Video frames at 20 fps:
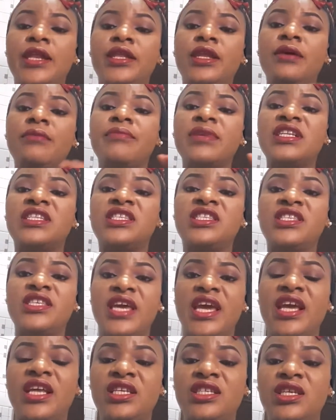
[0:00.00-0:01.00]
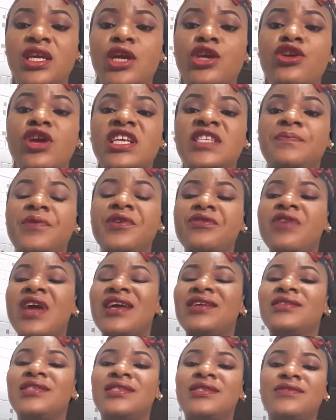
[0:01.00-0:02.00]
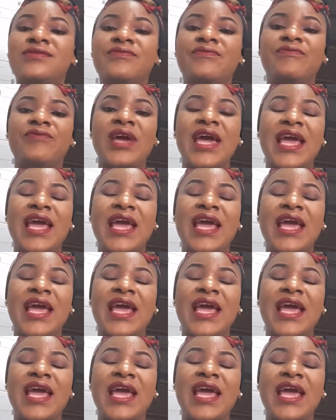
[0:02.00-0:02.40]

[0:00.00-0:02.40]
Number 10, you experience